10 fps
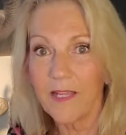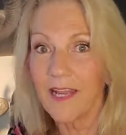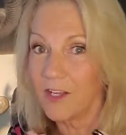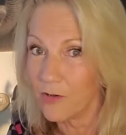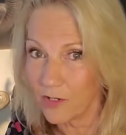
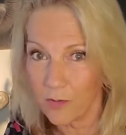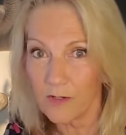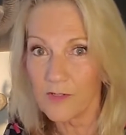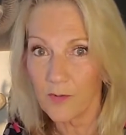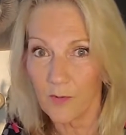and you can
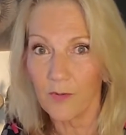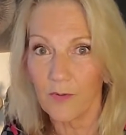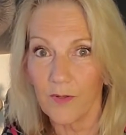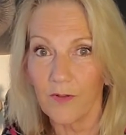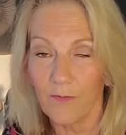also order
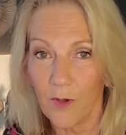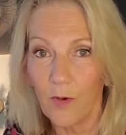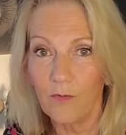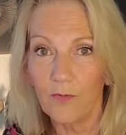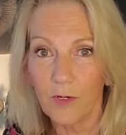on the
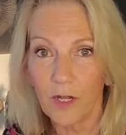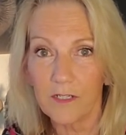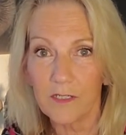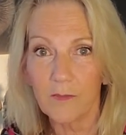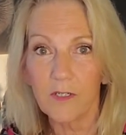phone for
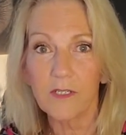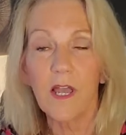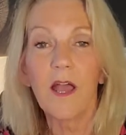customers.